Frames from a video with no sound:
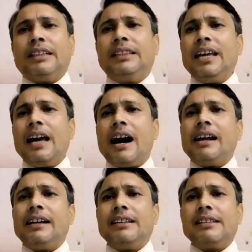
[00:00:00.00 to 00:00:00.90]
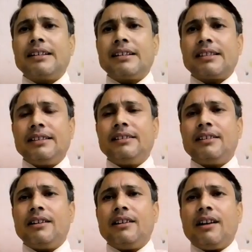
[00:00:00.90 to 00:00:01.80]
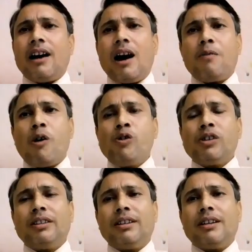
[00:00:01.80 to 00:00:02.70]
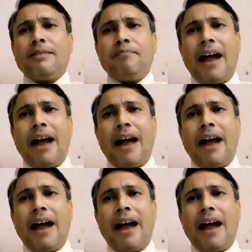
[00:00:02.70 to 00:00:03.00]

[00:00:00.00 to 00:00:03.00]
they are discussing about the